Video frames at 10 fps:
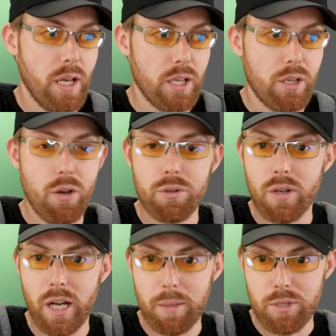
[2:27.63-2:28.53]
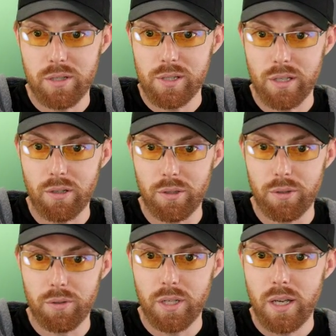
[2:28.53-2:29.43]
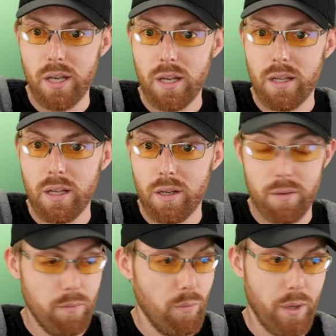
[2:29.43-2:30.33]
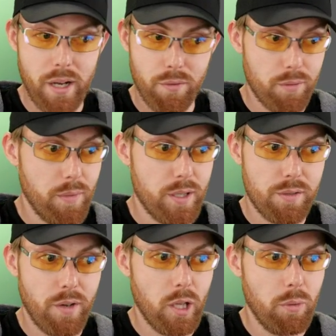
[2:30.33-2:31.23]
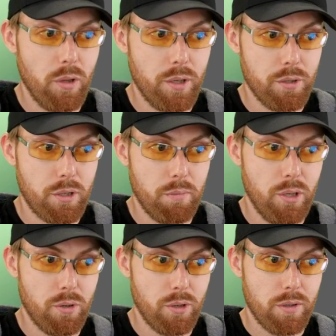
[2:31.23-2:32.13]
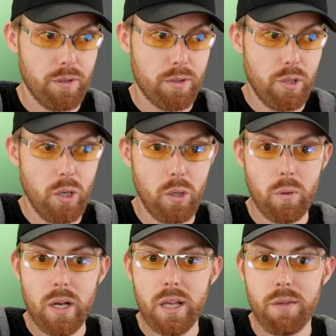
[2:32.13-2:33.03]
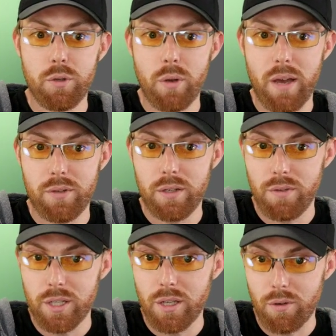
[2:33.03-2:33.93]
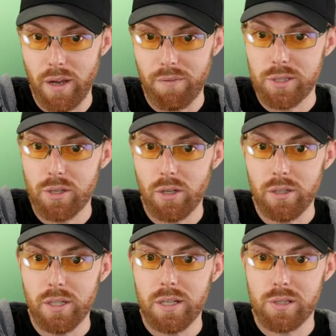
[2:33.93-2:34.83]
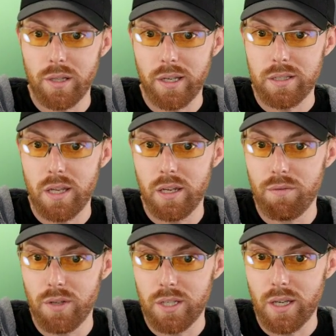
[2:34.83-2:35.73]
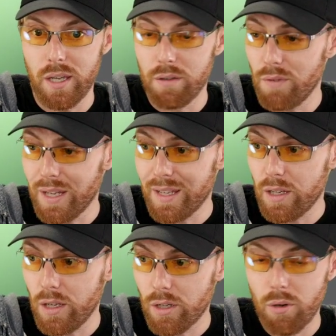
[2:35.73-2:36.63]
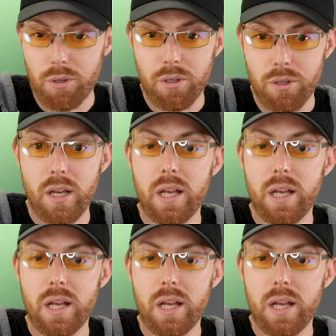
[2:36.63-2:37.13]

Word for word: Encoder options include whatever is available on your computer. So if you have an NVIDIA graphics card, select an NVIDIA NVENC encoder.